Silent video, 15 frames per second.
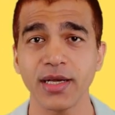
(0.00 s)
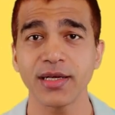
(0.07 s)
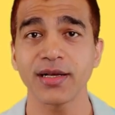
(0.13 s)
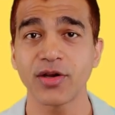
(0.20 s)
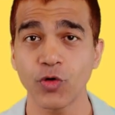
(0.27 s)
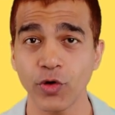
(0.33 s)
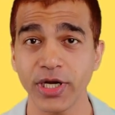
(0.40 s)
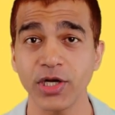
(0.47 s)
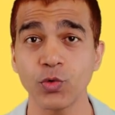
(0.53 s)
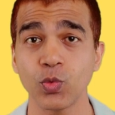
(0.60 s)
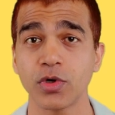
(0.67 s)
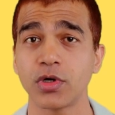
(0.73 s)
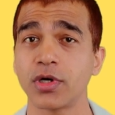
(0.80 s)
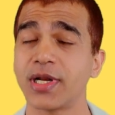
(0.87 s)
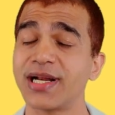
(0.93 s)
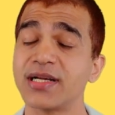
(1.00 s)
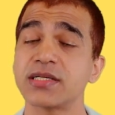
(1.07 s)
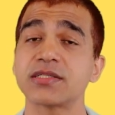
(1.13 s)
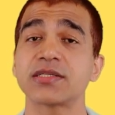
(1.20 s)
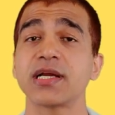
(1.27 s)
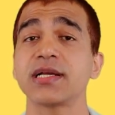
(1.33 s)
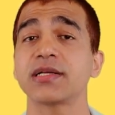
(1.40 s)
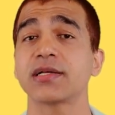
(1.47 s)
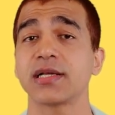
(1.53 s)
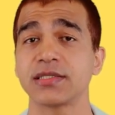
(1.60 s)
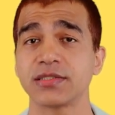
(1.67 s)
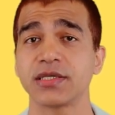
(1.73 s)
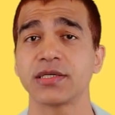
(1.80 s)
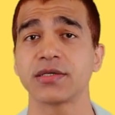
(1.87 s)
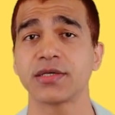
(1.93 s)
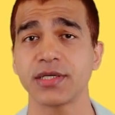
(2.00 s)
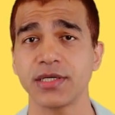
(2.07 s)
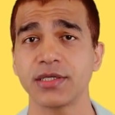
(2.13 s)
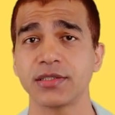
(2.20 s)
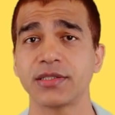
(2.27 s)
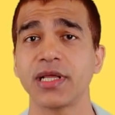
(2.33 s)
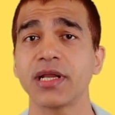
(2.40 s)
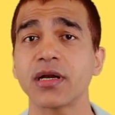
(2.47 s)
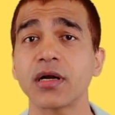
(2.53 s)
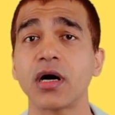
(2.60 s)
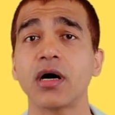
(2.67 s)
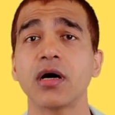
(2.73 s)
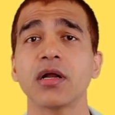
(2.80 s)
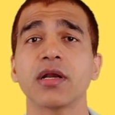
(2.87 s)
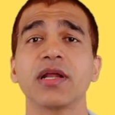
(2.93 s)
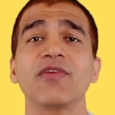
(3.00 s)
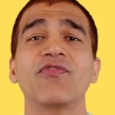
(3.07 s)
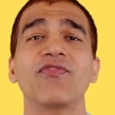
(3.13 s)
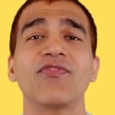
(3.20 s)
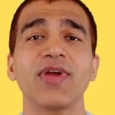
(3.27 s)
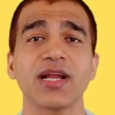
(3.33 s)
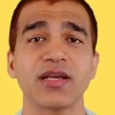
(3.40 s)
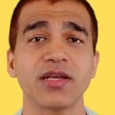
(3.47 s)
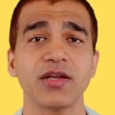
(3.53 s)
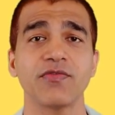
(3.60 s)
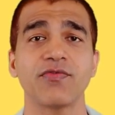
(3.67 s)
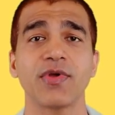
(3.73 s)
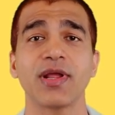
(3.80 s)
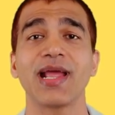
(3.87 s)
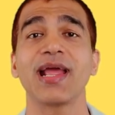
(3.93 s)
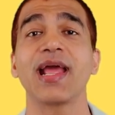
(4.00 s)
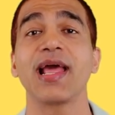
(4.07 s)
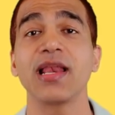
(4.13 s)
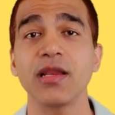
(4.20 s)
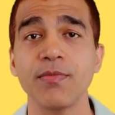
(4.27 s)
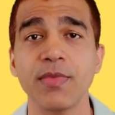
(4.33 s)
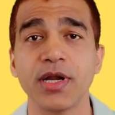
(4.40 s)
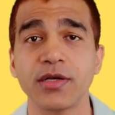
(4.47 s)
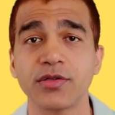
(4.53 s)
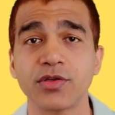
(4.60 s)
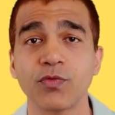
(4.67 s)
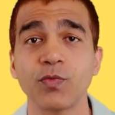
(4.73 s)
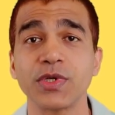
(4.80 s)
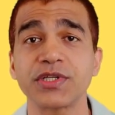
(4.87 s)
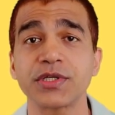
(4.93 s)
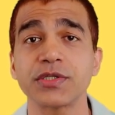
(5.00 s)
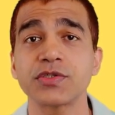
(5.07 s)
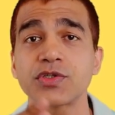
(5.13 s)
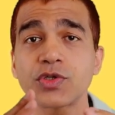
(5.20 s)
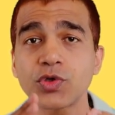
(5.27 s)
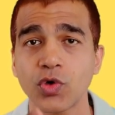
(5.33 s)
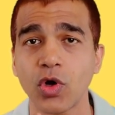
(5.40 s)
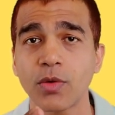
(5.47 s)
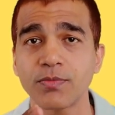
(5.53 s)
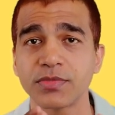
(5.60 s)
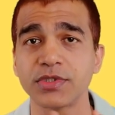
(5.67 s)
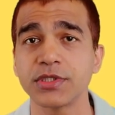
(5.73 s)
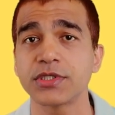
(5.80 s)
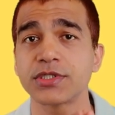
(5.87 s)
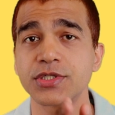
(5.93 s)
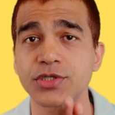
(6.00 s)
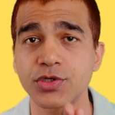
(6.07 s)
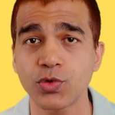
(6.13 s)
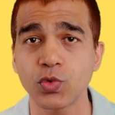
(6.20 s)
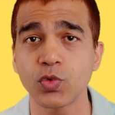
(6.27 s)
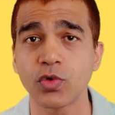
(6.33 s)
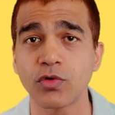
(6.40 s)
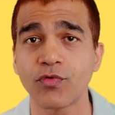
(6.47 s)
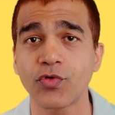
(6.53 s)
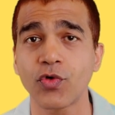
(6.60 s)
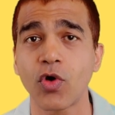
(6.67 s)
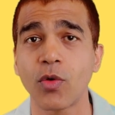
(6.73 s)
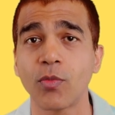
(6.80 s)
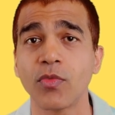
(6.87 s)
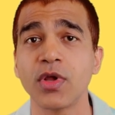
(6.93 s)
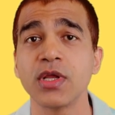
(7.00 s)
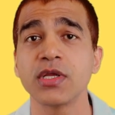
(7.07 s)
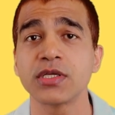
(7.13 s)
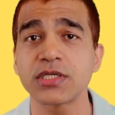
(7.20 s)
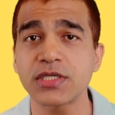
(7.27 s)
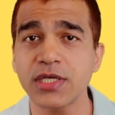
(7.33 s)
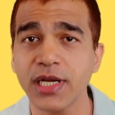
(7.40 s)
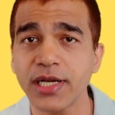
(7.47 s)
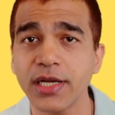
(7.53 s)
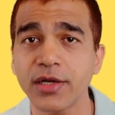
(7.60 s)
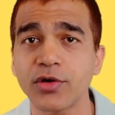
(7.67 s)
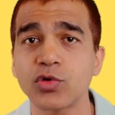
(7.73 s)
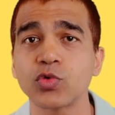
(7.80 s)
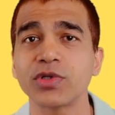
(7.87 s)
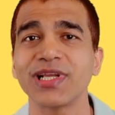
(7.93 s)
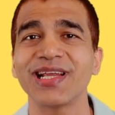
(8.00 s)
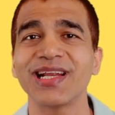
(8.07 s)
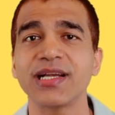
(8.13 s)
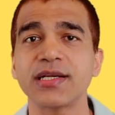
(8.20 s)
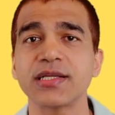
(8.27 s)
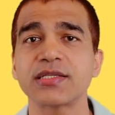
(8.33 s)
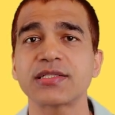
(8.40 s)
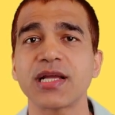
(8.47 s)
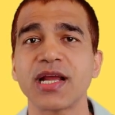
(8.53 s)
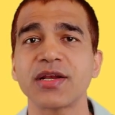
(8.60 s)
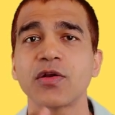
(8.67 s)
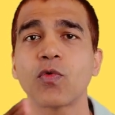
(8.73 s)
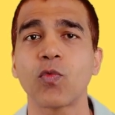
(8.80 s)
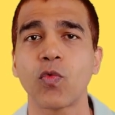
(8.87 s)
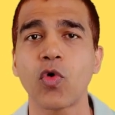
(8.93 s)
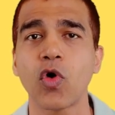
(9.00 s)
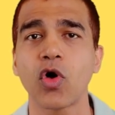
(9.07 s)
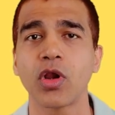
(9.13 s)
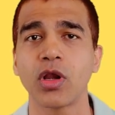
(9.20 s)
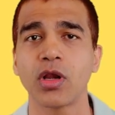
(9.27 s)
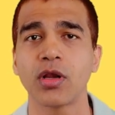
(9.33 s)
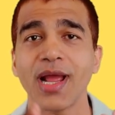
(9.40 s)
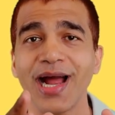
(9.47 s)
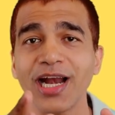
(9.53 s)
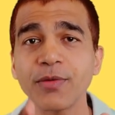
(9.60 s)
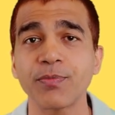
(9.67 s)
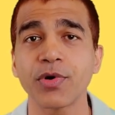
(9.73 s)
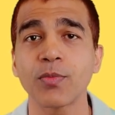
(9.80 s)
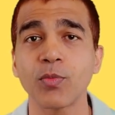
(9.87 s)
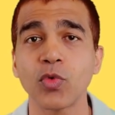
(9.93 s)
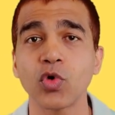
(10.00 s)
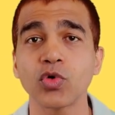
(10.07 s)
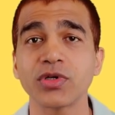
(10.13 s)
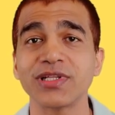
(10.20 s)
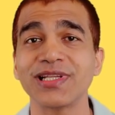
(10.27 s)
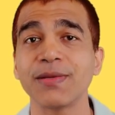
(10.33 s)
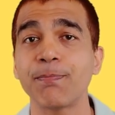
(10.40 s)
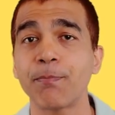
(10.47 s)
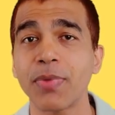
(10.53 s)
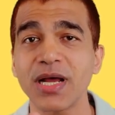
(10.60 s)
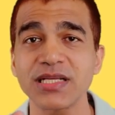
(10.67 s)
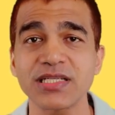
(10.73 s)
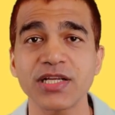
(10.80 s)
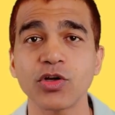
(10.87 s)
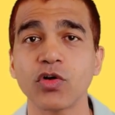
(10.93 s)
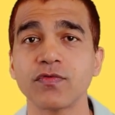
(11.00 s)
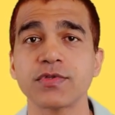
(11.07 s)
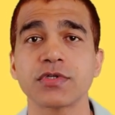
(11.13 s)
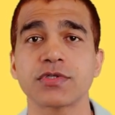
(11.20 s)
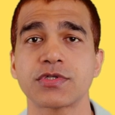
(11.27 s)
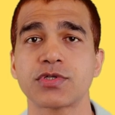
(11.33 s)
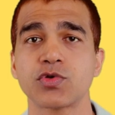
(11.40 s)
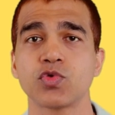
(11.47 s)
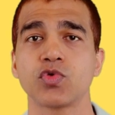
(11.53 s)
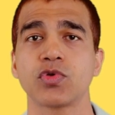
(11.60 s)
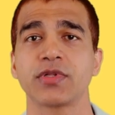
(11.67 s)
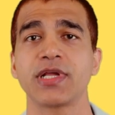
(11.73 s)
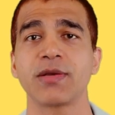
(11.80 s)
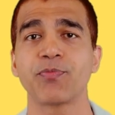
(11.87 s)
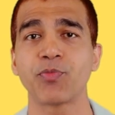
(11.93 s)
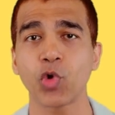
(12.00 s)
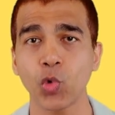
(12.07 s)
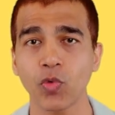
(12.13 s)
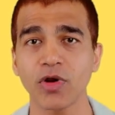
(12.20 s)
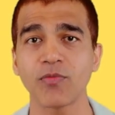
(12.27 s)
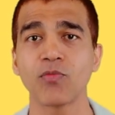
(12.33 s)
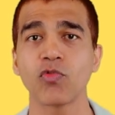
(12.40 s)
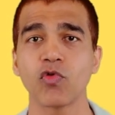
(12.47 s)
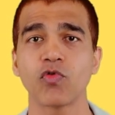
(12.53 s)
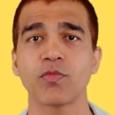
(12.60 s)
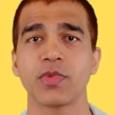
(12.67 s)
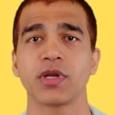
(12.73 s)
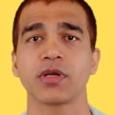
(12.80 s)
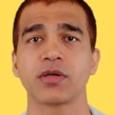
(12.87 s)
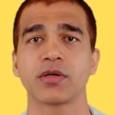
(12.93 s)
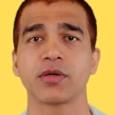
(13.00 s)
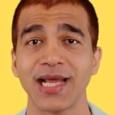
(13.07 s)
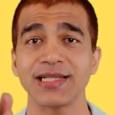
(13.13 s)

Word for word: In Green World intestine cleansing tea there are effective elements which can stop the stool from sticking to the intestinal wall and promote the passing of the stool, that bowel movement.